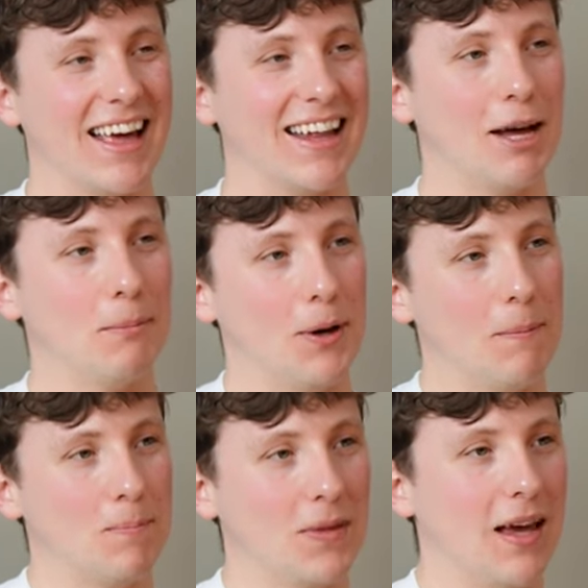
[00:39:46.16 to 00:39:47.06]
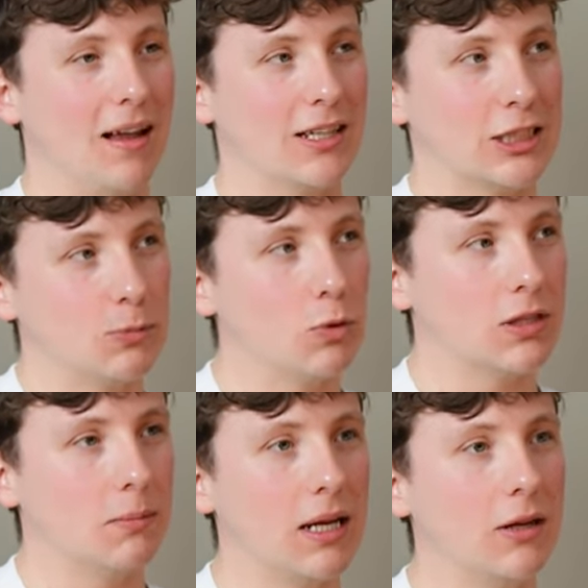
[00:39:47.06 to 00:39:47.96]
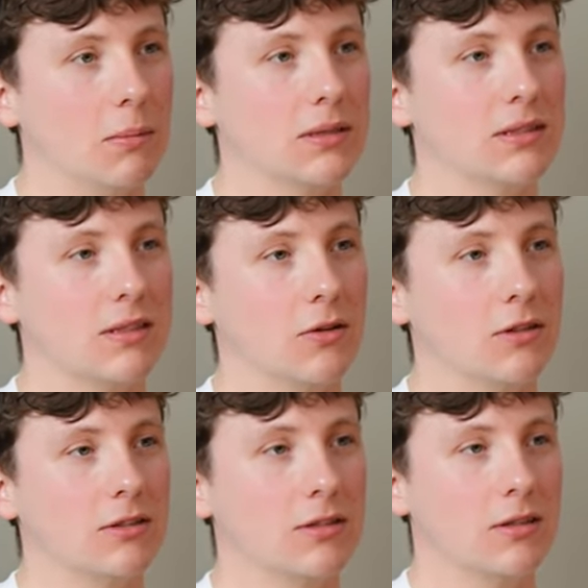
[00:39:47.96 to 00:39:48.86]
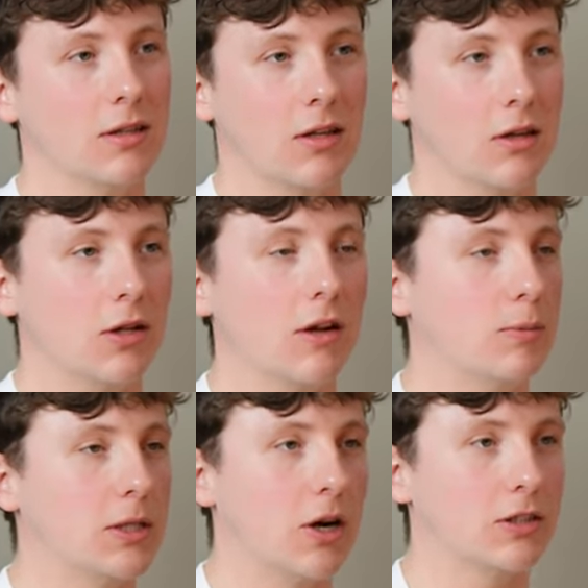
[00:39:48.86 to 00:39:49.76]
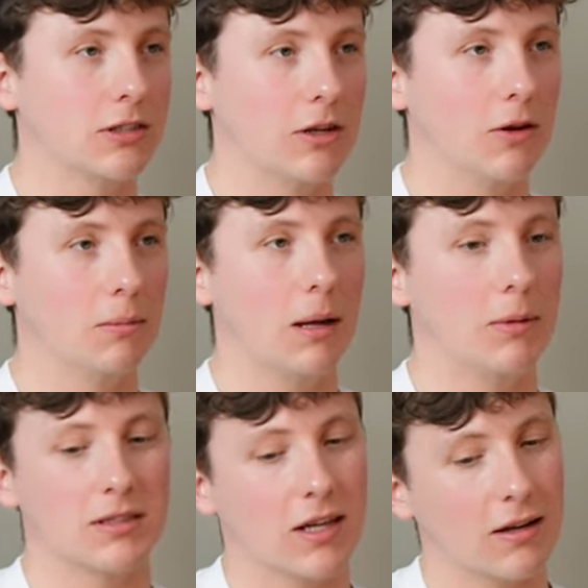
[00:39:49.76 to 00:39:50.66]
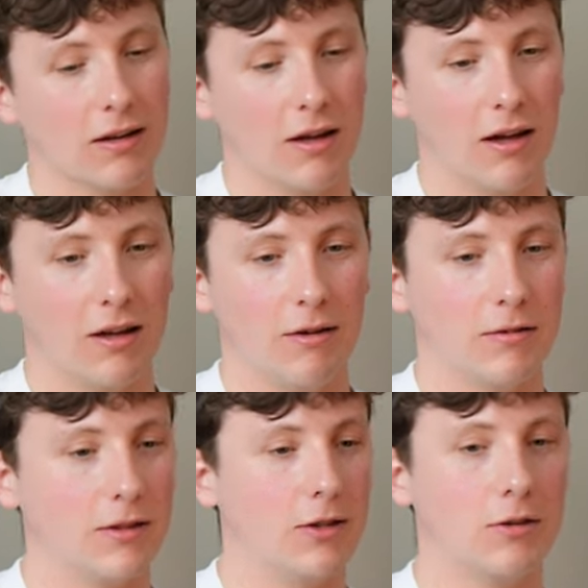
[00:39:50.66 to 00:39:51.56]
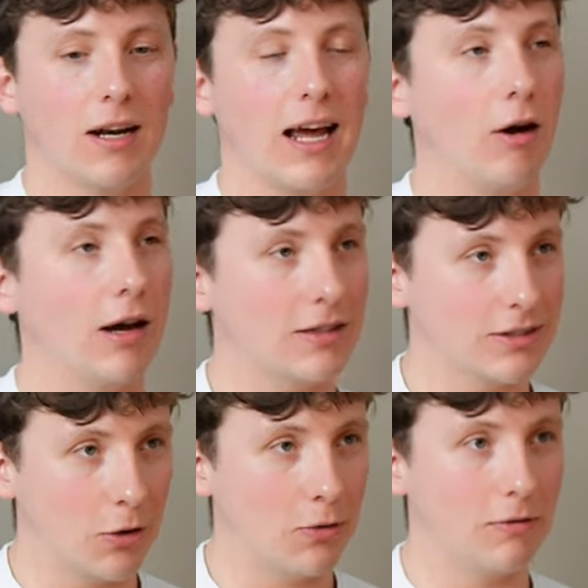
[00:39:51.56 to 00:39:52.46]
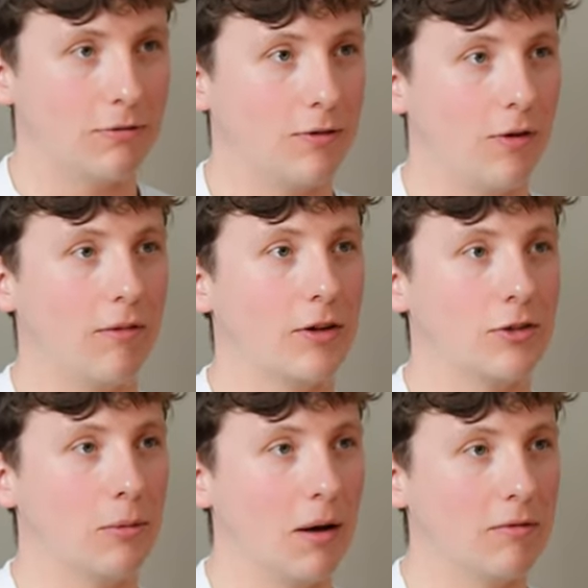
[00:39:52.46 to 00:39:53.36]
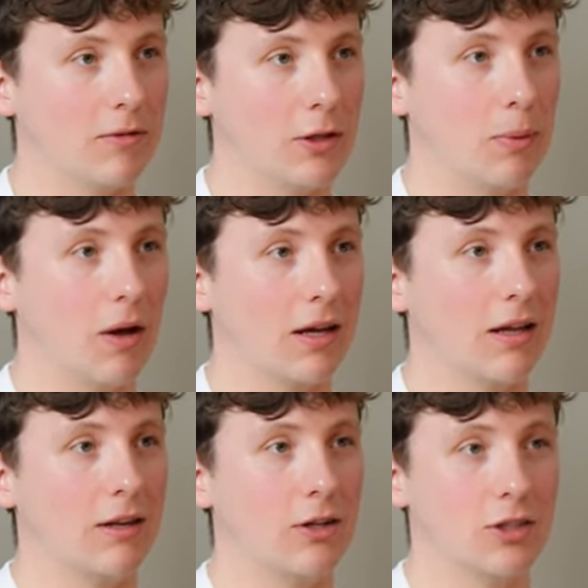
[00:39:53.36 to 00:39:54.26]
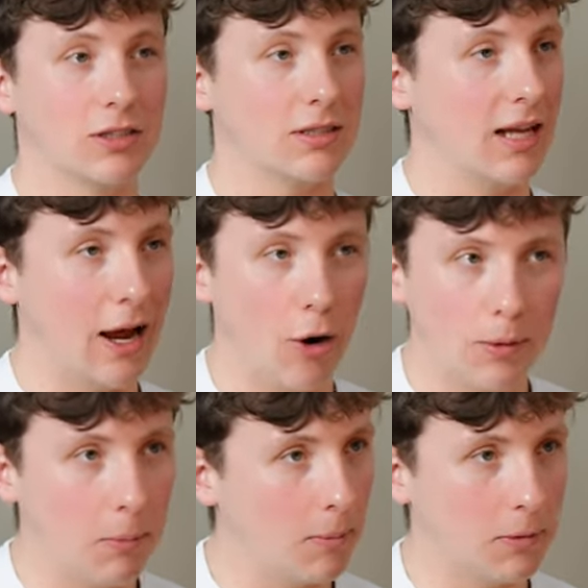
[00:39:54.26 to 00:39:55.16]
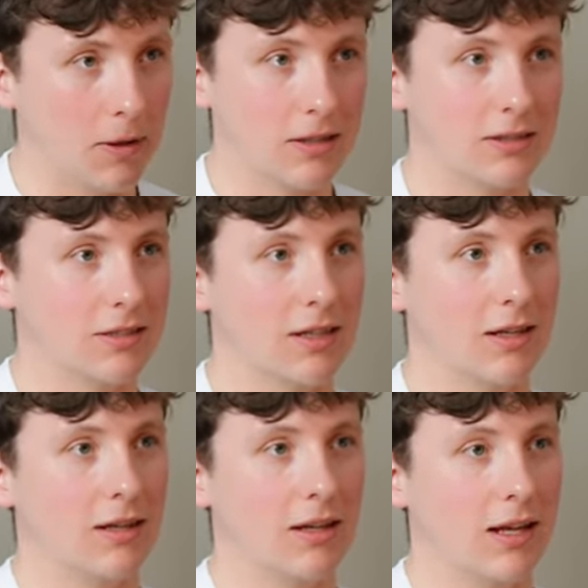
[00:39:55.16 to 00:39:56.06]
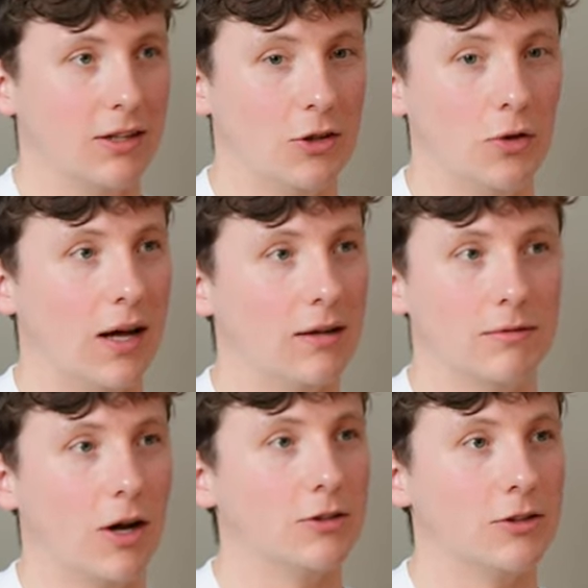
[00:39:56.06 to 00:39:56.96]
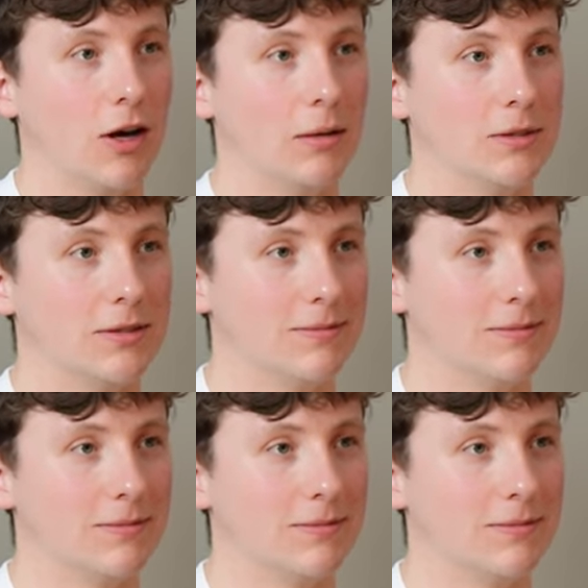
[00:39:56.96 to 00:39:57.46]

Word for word: get there. But yeah, like small to medium business owners, you know, you don't have to be charging a lot. Maybe it's like, you're an AI consultant for $500 a month and you plug in and you just help them optimize. Yeah. And you do that 100 times.